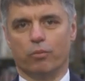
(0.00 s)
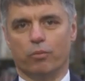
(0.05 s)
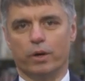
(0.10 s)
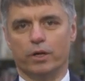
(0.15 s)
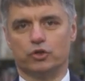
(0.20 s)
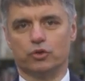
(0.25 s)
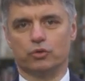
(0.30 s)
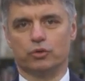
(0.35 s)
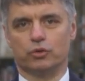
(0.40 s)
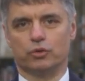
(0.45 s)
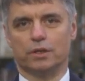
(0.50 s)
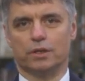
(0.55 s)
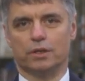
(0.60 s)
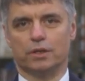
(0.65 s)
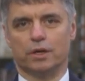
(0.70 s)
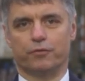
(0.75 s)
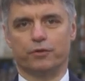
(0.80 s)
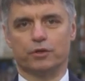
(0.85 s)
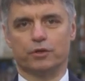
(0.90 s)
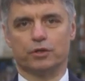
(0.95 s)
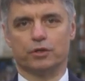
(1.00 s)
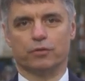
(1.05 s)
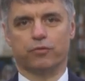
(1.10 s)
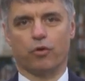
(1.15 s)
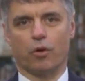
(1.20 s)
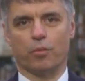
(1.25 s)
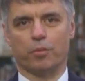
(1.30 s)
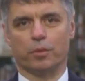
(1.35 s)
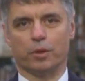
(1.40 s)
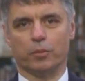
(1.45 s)
We took the official
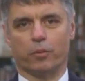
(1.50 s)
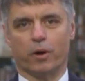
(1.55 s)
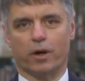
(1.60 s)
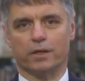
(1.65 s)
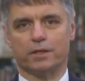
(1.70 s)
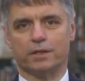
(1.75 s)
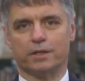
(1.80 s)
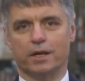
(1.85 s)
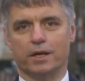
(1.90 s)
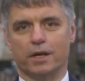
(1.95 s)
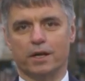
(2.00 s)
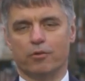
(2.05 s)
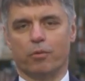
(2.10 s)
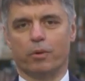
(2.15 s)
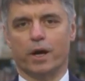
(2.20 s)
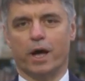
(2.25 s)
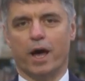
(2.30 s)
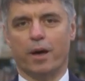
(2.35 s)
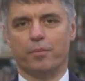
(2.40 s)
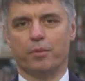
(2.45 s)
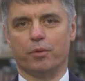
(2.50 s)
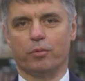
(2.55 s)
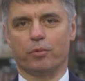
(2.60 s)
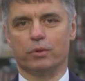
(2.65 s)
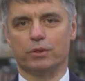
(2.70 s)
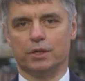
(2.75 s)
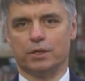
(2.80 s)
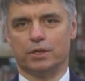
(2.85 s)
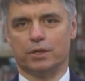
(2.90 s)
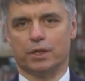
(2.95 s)
formal part. We were happy
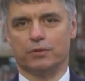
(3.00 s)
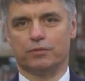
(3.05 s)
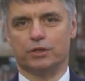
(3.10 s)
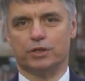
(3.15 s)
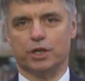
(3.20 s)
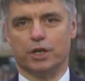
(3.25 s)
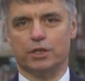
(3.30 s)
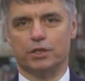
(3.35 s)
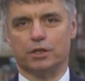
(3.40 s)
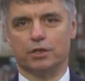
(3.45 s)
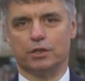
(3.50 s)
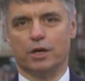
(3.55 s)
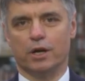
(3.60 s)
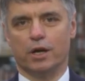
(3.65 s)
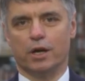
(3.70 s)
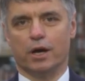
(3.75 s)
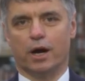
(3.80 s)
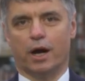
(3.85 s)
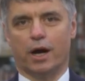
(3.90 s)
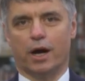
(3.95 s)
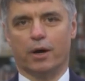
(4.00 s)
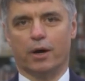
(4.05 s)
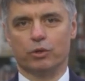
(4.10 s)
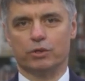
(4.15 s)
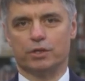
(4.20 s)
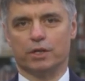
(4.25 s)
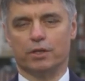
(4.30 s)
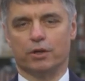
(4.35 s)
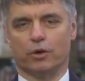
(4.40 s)
with the conversation. I was